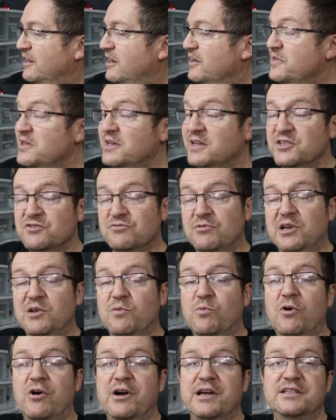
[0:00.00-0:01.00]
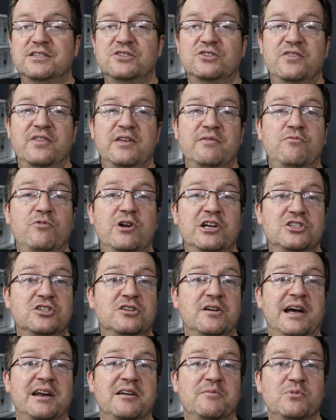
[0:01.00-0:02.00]
I think it's really wise to then rest
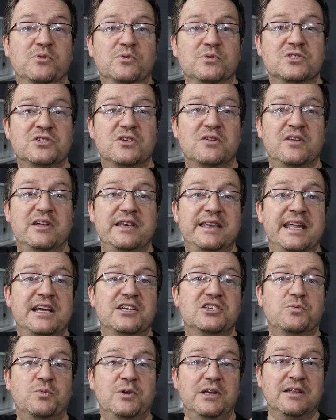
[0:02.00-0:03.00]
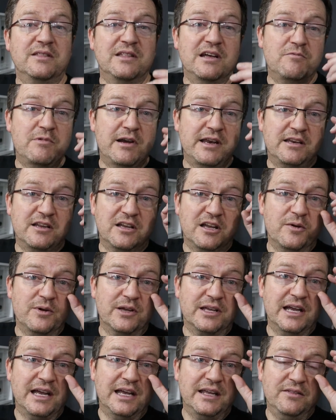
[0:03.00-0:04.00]
your animals so that next week they're ready to go
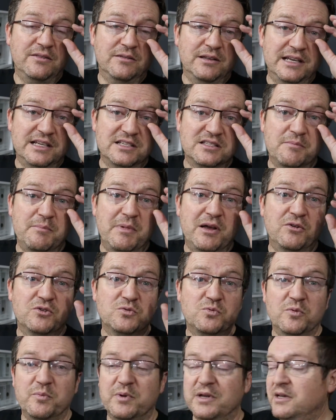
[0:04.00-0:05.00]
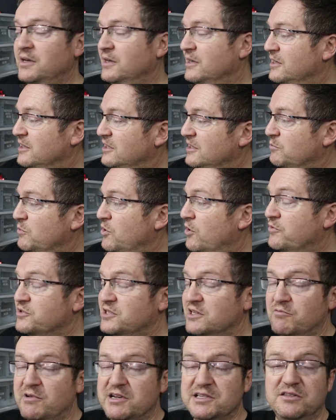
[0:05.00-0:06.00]
again. At least the males will be. We'll
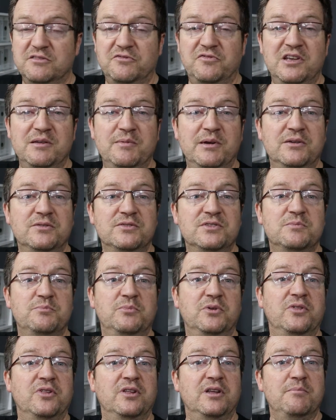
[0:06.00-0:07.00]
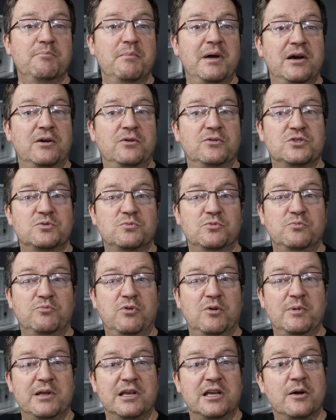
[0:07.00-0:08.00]
obviously rest the females, but the males will
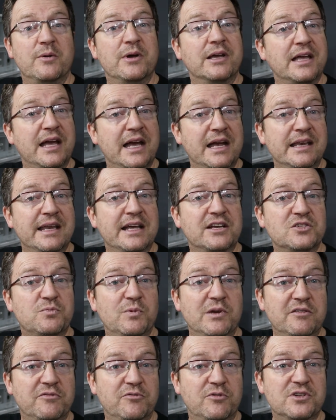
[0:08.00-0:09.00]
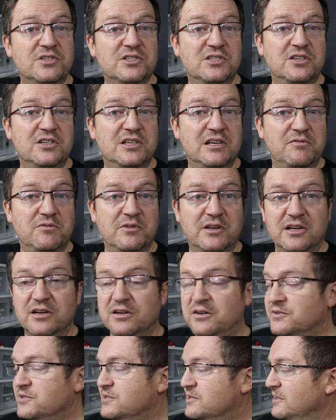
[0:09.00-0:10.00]
probably go again next week for us to different
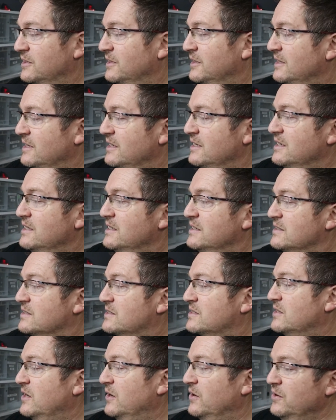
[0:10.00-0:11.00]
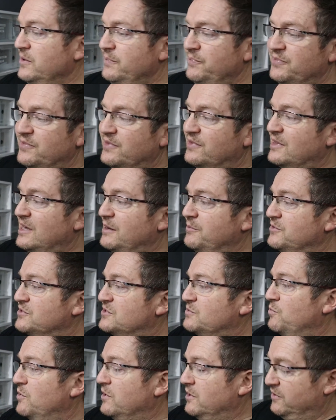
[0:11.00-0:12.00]
girls. So that
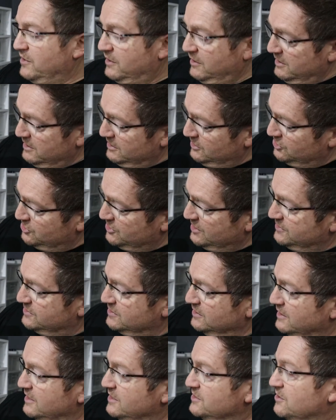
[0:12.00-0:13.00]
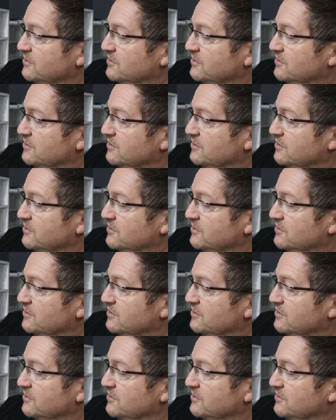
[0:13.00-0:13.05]
was one of the clean sheds in there.